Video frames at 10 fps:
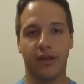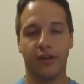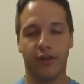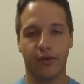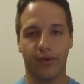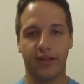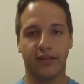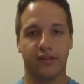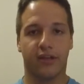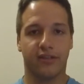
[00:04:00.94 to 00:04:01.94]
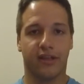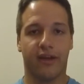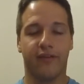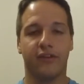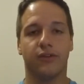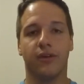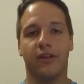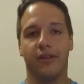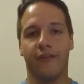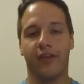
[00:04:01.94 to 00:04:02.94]
in your thoracic chest cavity so you
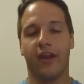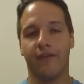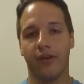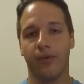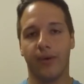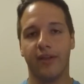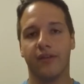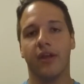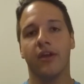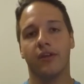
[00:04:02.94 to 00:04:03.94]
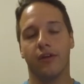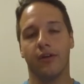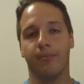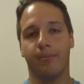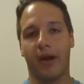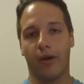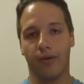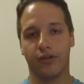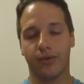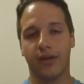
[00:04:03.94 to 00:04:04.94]
can lift heavier weights during
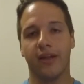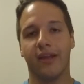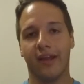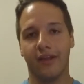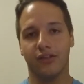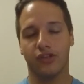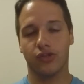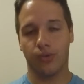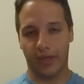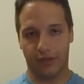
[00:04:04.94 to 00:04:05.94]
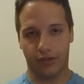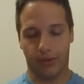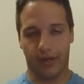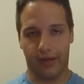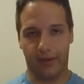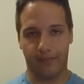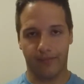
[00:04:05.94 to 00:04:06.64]
power training and strength training.